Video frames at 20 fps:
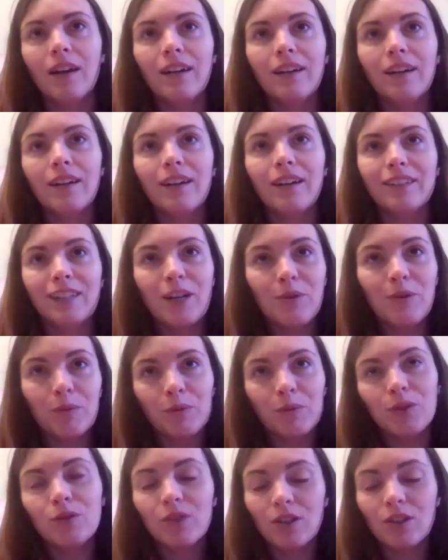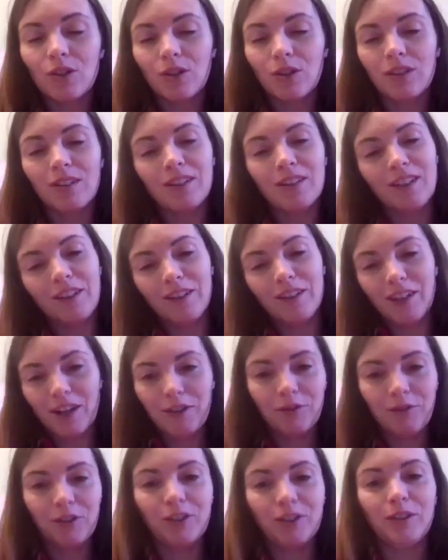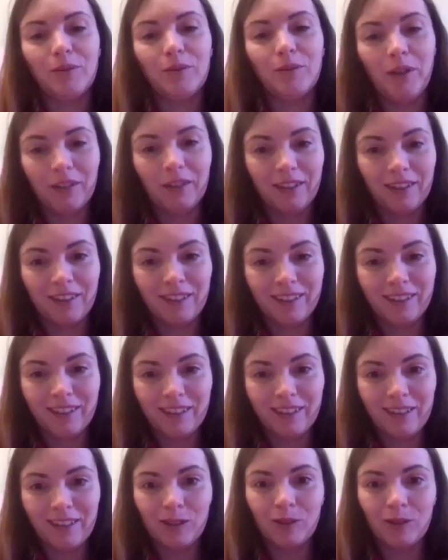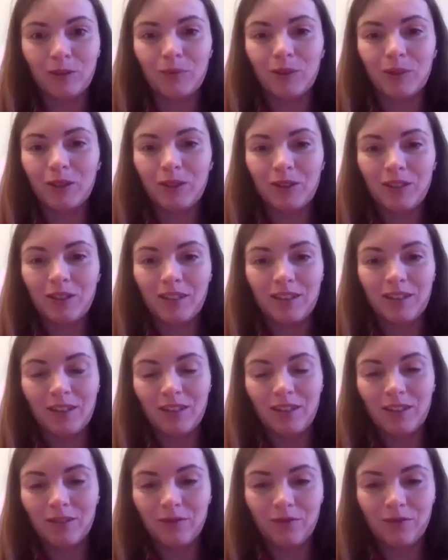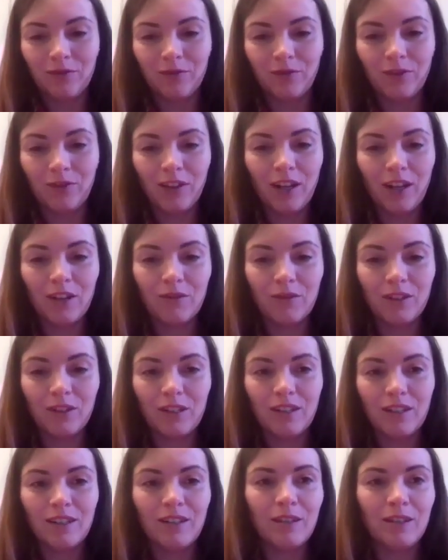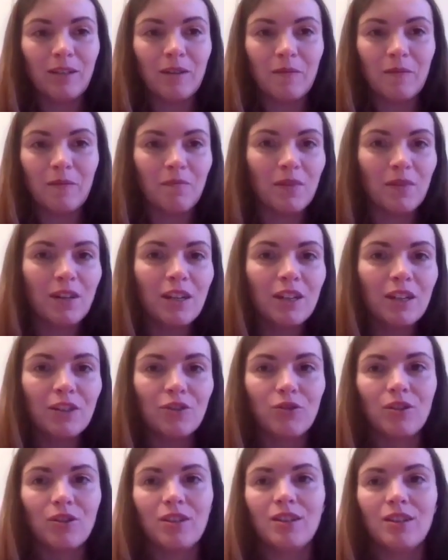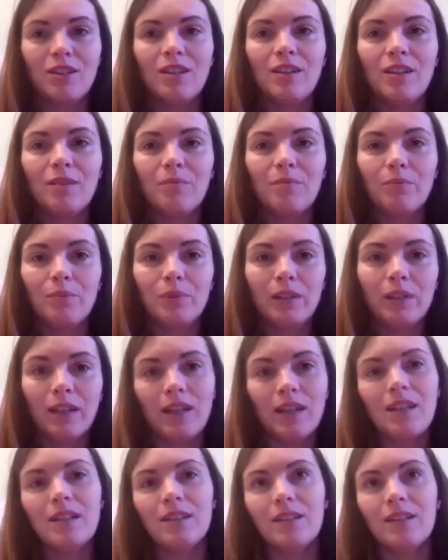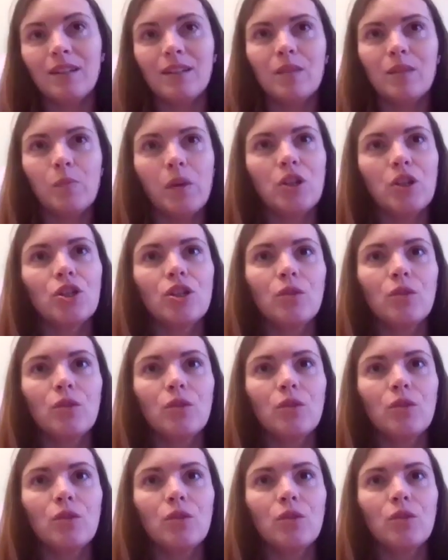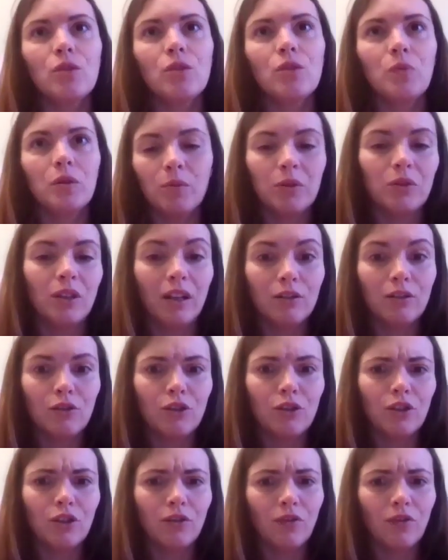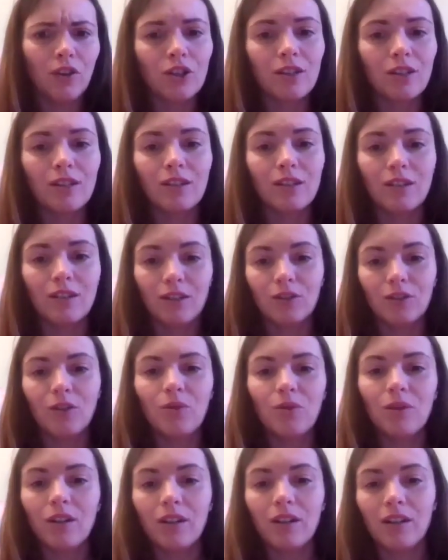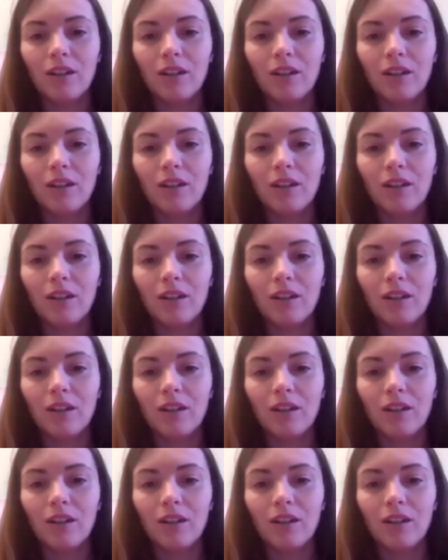Now I'm curious to understand the African market. So because it's a very interesting place, especially when you talk about the energy efficiency,